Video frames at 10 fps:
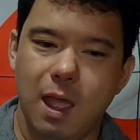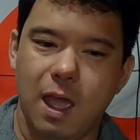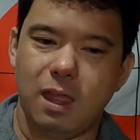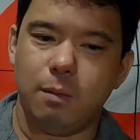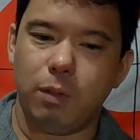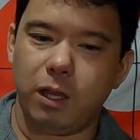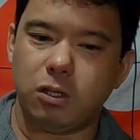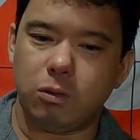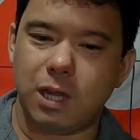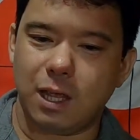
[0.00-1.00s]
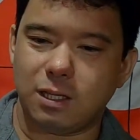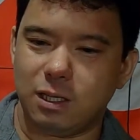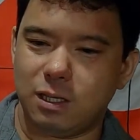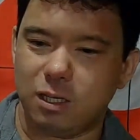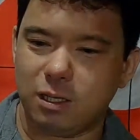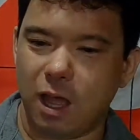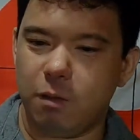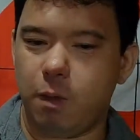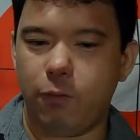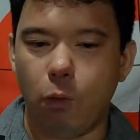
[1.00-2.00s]
And then Blade Show Texas is kind
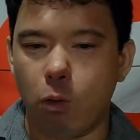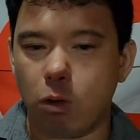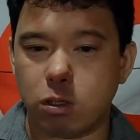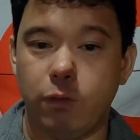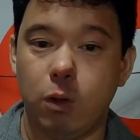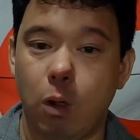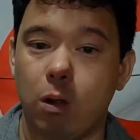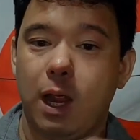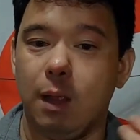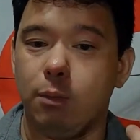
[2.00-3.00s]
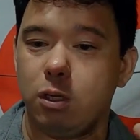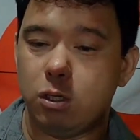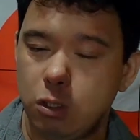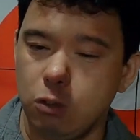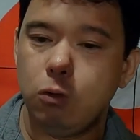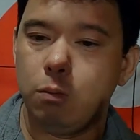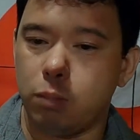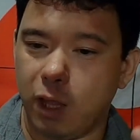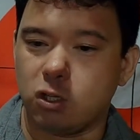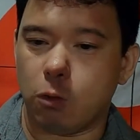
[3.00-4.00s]
of before. So if you aren't able to do
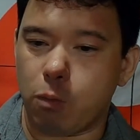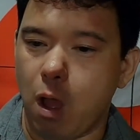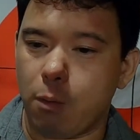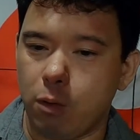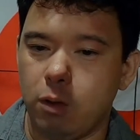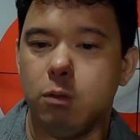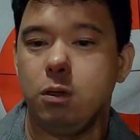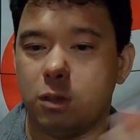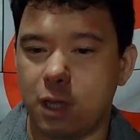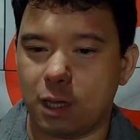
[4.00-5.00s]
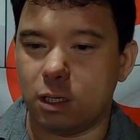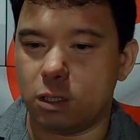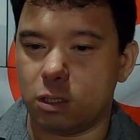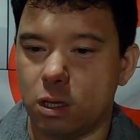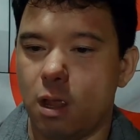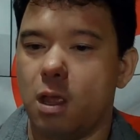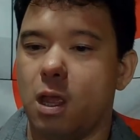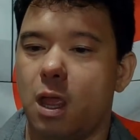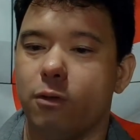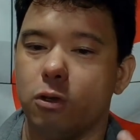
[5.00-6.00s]
Blade Show proper, you do Texas.
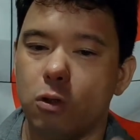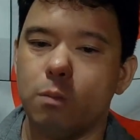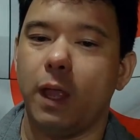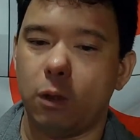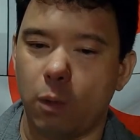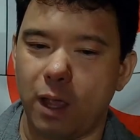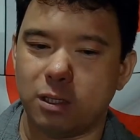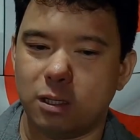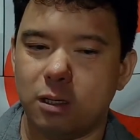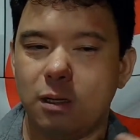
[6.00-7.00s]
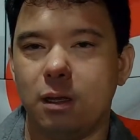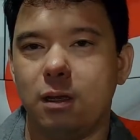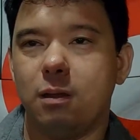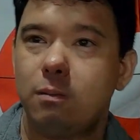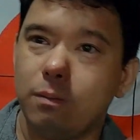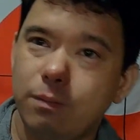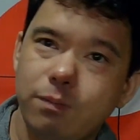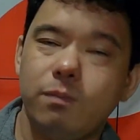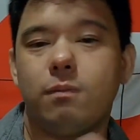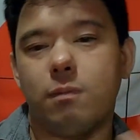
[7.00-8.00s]
If you're doing Blade West,
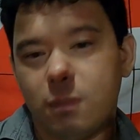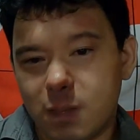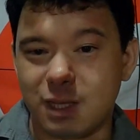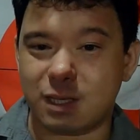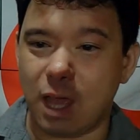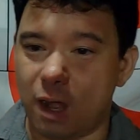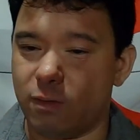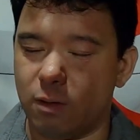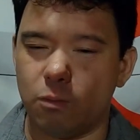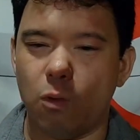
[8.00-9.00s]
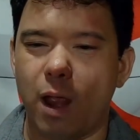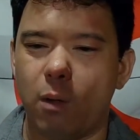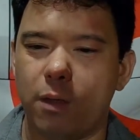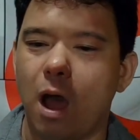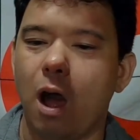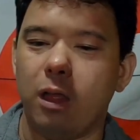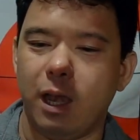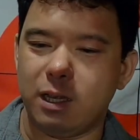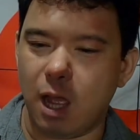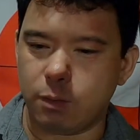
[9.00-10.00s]
it's kind of right around the
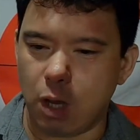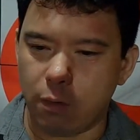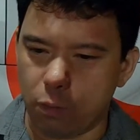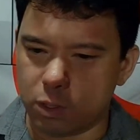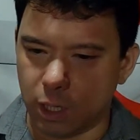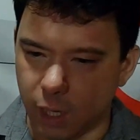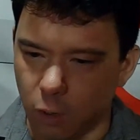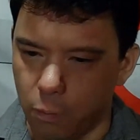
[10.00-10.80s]
holiday time. So everyone's a little